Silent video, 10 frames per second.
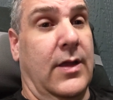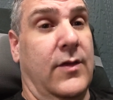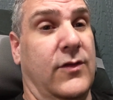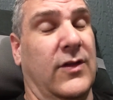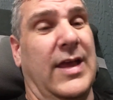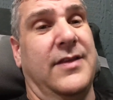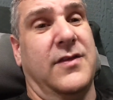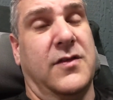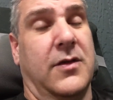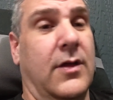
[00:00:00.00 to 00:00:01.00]
So
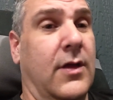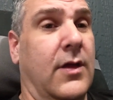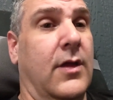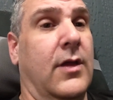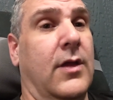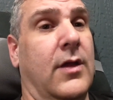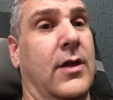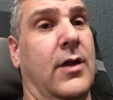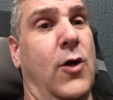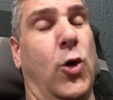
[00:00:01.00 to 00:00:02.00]
that's
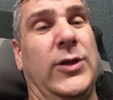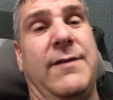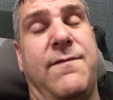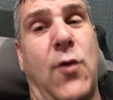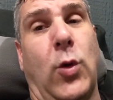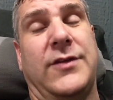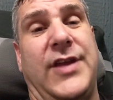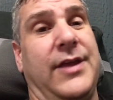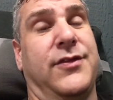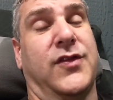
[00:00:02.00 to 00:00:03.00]
only 4
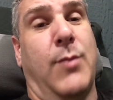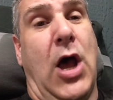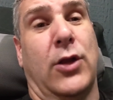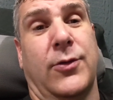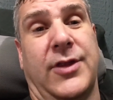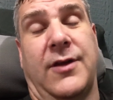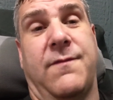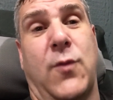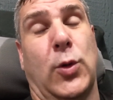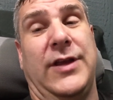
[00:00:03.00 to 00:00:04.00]
teeth smaller than a
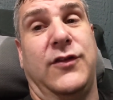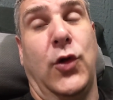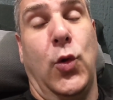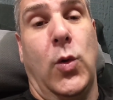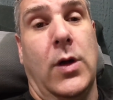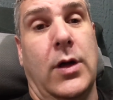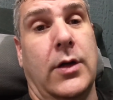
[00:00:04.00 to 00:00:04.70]
42.